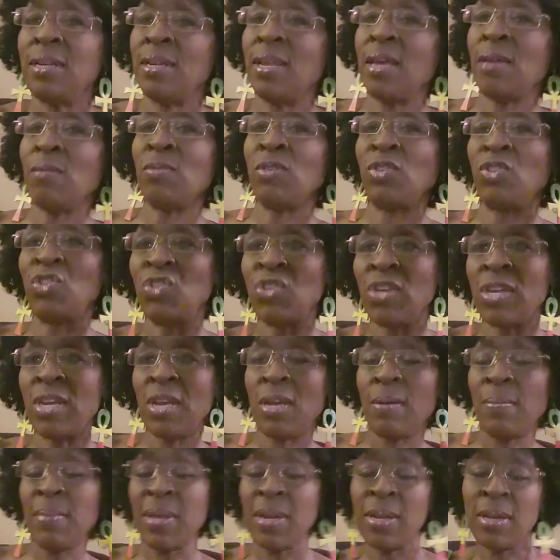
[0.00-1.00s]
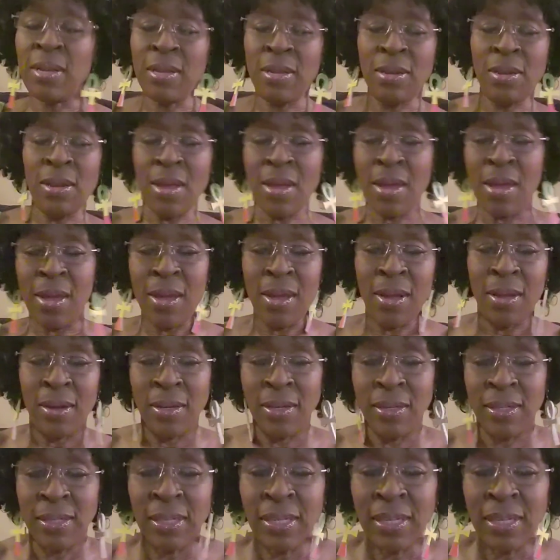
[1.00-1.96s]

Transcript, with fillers: And they was jamming, yeah.